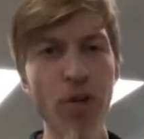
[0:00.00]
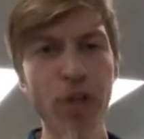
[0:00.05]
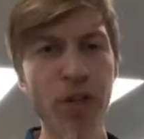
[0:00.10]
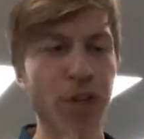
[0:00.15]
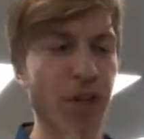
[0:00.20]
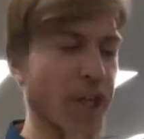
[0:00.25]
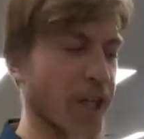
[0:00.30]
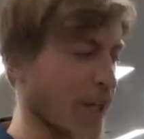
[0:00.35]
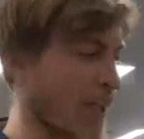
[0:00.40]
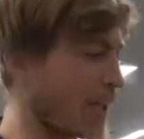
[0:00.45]

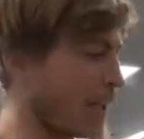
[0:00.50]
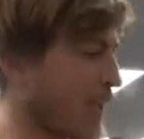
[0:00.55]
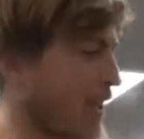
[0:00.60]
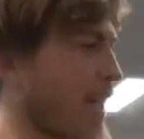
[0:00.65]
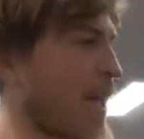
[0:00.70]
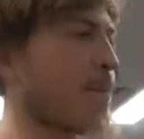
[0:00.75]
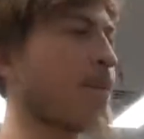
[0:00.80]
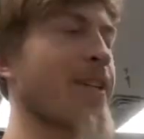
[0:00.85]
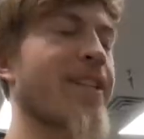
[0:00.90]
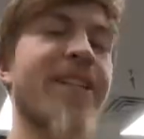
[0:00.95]
good,
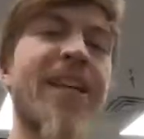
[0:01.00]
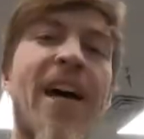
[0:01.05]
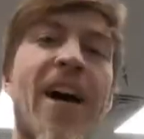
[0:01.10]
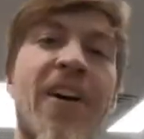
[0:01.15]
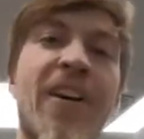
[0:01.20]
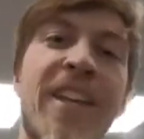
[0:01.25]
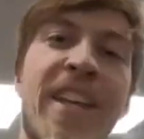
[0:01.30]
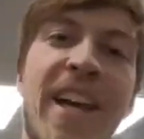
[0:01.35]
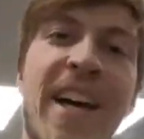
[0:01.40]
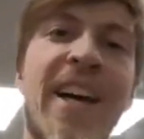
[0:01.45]
let me
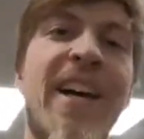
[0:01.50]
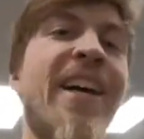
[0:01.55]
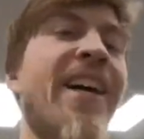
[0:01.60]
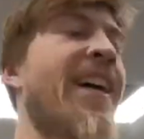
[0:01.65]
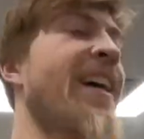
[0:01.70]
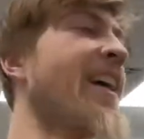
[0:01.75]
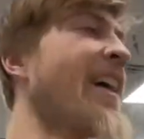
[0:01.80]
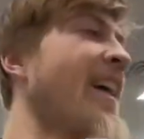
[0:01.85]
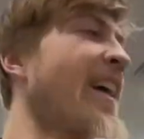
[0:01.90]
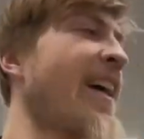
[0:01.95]
tell you.
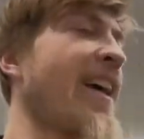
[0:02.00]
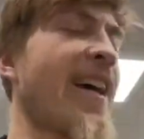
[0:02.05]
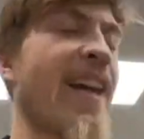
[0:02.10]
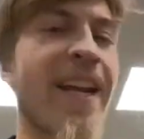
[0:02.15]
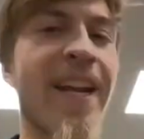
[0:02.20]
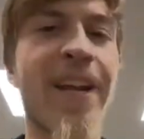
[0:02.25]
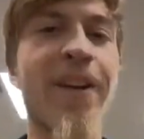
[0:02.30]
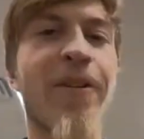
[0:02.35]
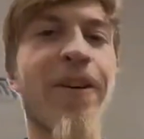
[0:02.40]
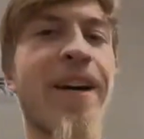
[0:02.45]

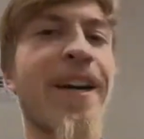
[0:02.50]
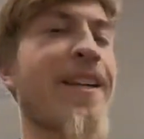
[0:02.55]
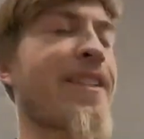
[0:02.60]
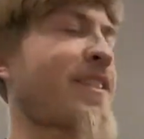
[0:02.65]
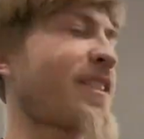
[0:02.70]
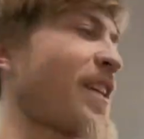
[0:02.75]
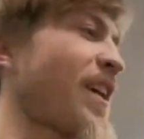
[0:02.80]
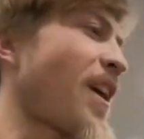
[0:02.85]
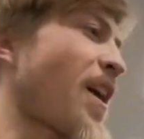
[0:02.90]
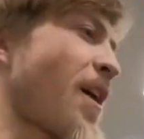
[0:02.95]

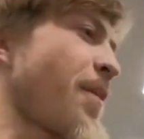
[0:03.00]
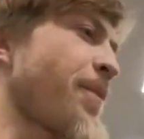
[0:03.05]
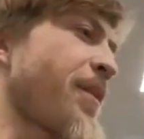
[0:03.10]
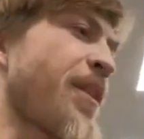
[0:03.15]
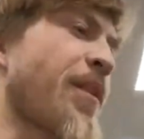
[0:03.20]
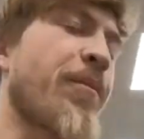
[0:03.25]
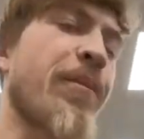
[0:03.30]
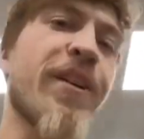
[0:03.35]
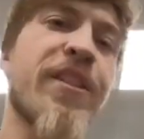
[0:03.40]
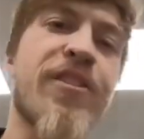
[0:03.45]
Anyways, I'm
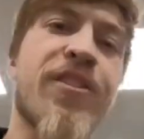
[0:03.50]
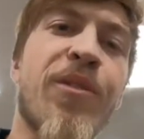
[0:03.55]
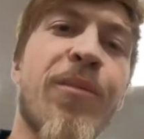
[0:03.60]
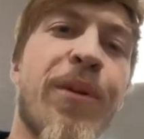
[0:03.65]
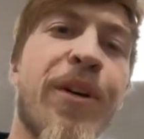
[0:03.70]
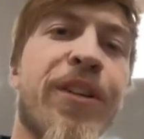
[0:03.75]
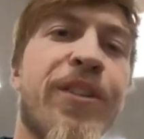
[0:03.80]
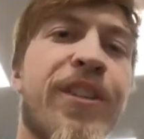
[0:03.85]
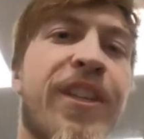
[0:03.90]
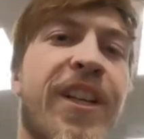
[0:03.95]
in the midst of
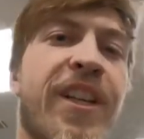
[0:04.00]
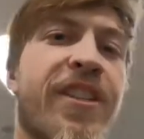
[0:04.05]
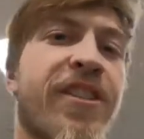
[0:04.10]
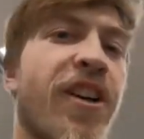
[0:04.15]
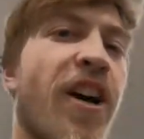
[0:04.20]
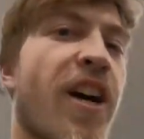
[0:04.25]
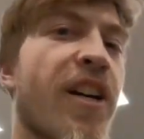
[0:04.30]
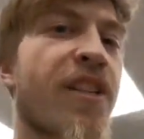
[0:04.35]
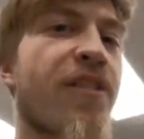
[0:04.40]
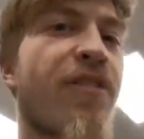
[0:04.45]
building the
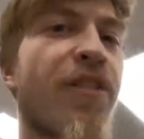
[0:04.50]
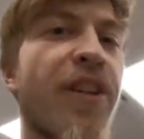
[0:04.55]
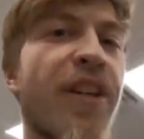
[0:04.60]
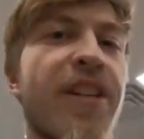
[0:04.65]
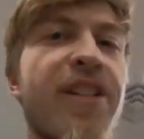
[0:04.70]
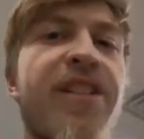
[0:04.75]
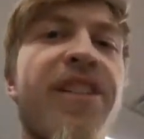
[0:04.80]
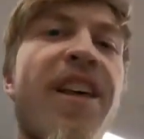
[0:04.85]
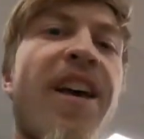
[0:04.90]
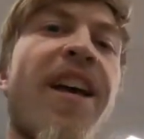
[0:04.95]
exhaust for
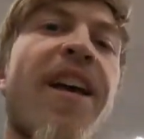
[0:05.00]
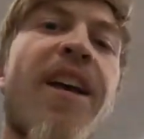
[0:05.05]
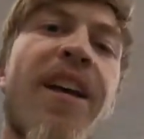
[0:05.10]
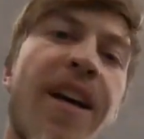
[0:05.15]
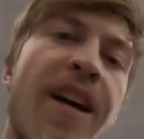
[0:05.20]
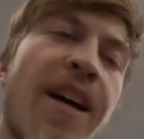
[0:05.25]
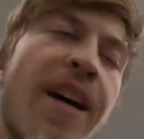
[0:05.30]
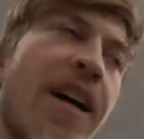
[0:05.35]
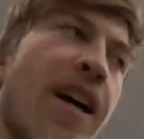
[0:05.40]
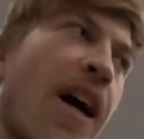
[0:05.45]
this
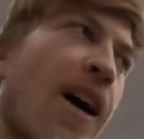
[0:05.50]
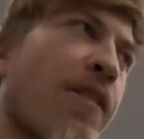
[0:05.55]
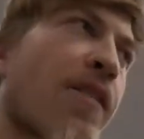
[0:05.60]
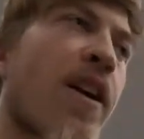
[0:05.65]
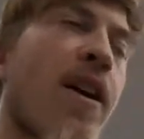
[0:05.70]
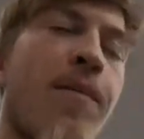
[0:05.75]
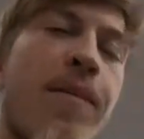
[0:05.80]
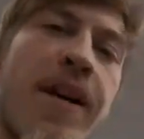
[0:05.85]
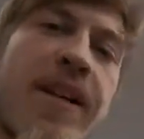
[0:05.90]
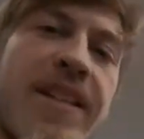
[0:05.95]
thing. I've
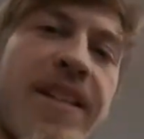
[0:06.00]
got my